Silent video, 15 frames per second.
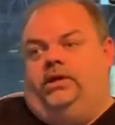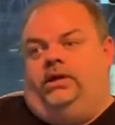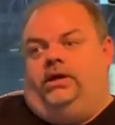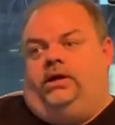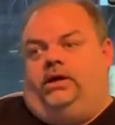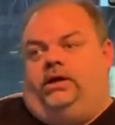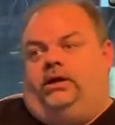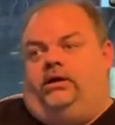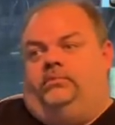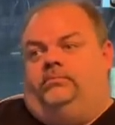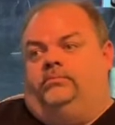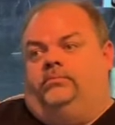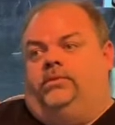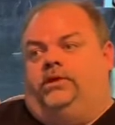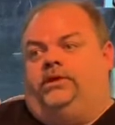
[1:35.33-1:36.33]

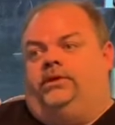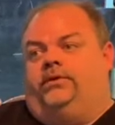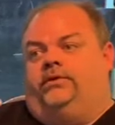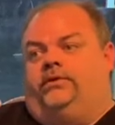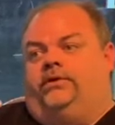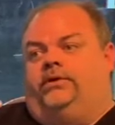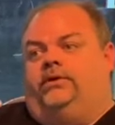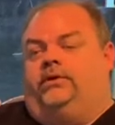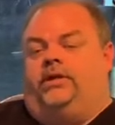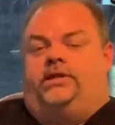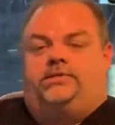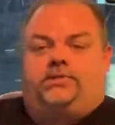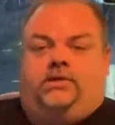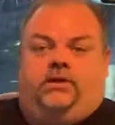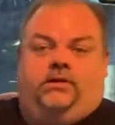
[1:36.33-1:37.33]
I carry
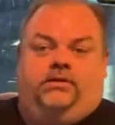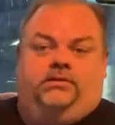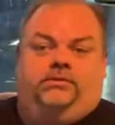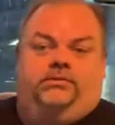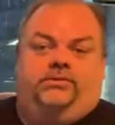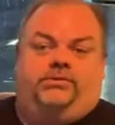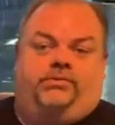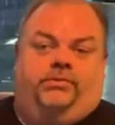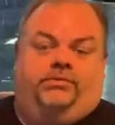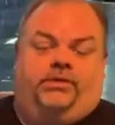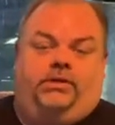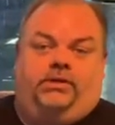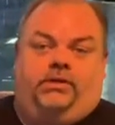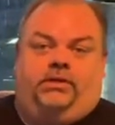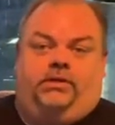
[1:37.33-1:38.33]
Glass Garden, Shrimp
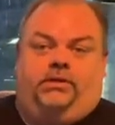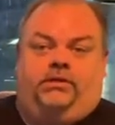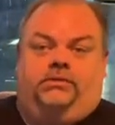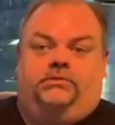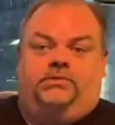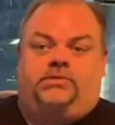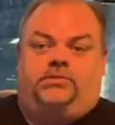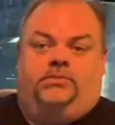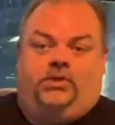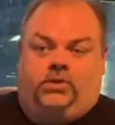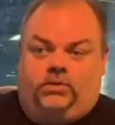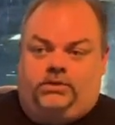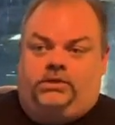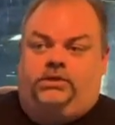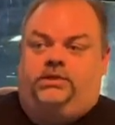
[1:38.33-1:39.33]
King, some
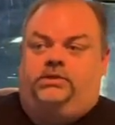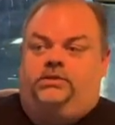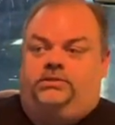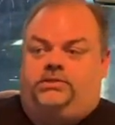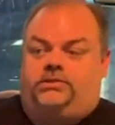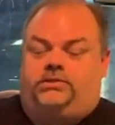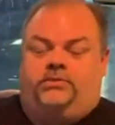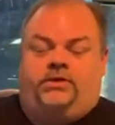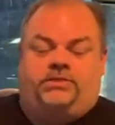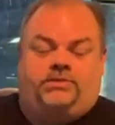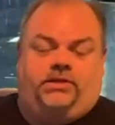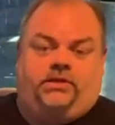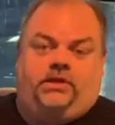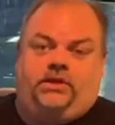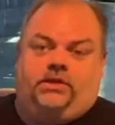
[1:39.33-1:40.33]
Low Keys, some
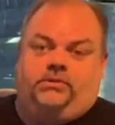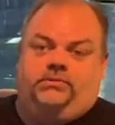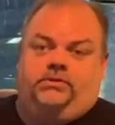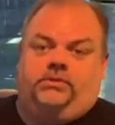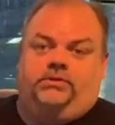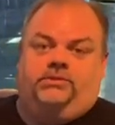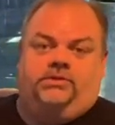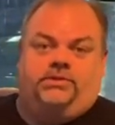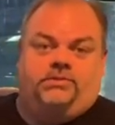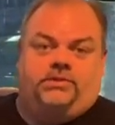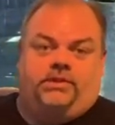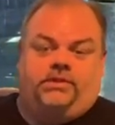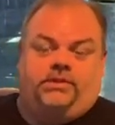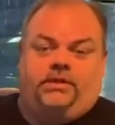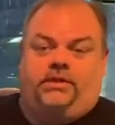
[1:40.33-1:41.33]
SL Aqua, things
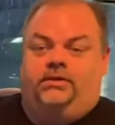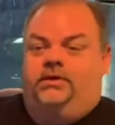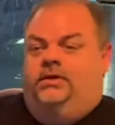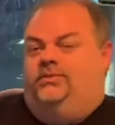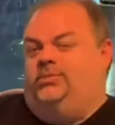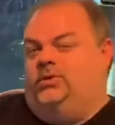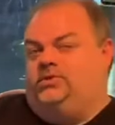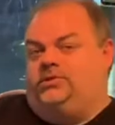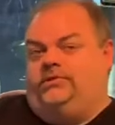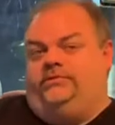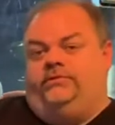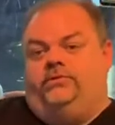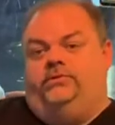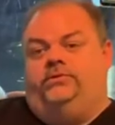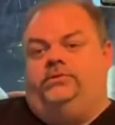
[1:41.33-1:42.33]
like that. Mostly
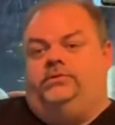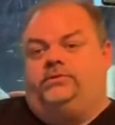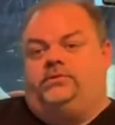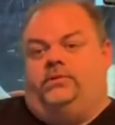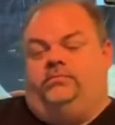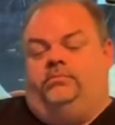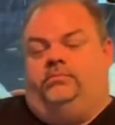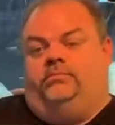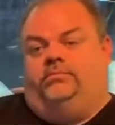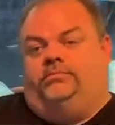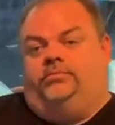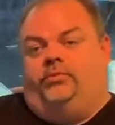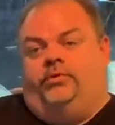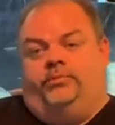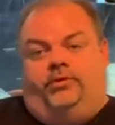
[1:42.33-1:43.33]
foods, some
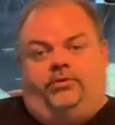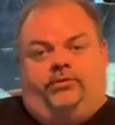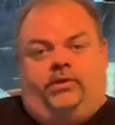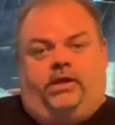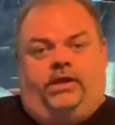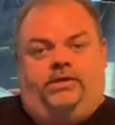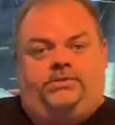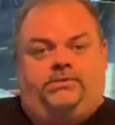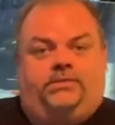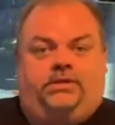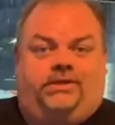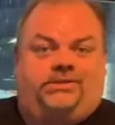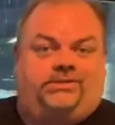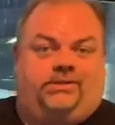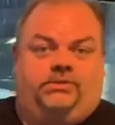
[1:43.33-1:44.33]
remineralizer
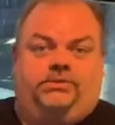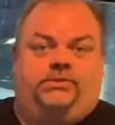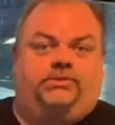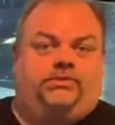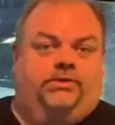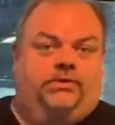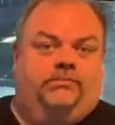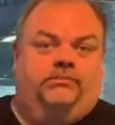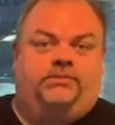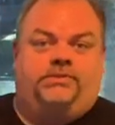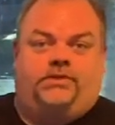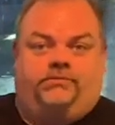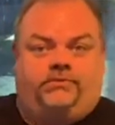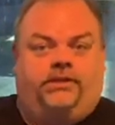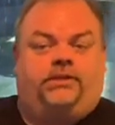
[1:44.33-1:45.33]
like salty shrimp,
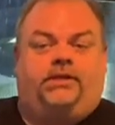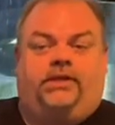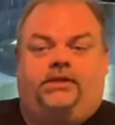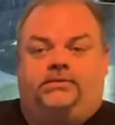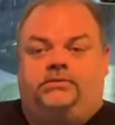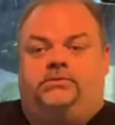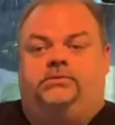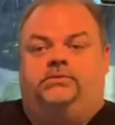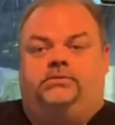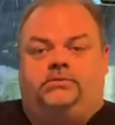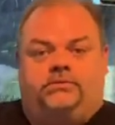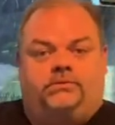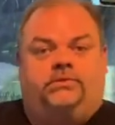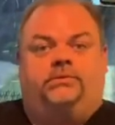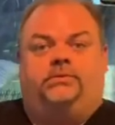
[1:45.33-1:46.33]
stuff like that too.
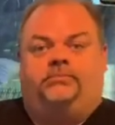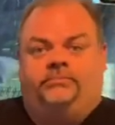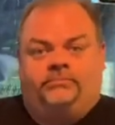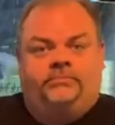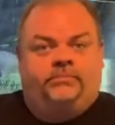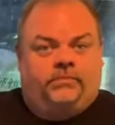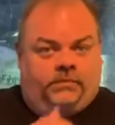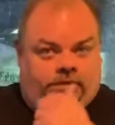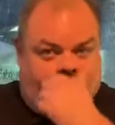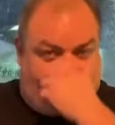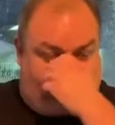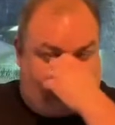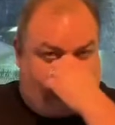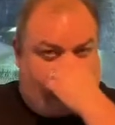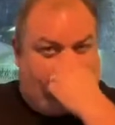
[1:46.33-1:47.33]
So
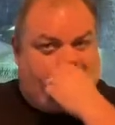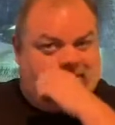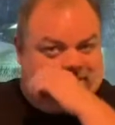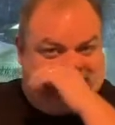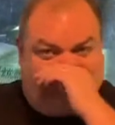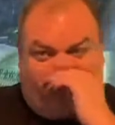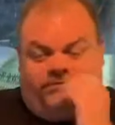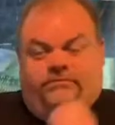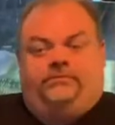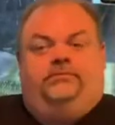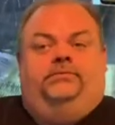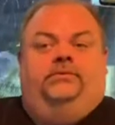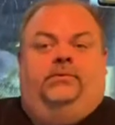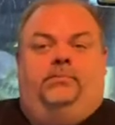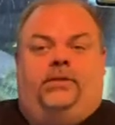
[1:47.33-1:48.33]
yeah, that's kind of
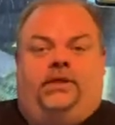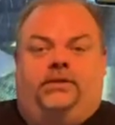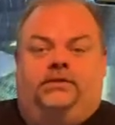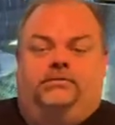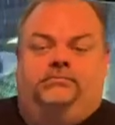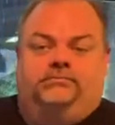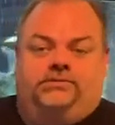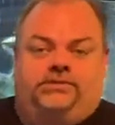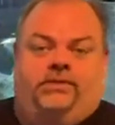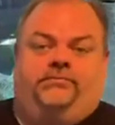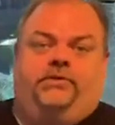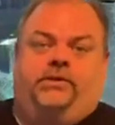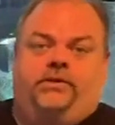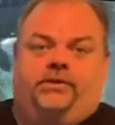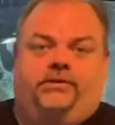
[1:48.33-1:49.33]
the main stuff
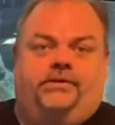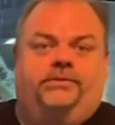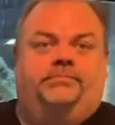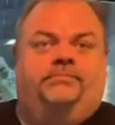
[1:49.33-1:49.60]
I carry.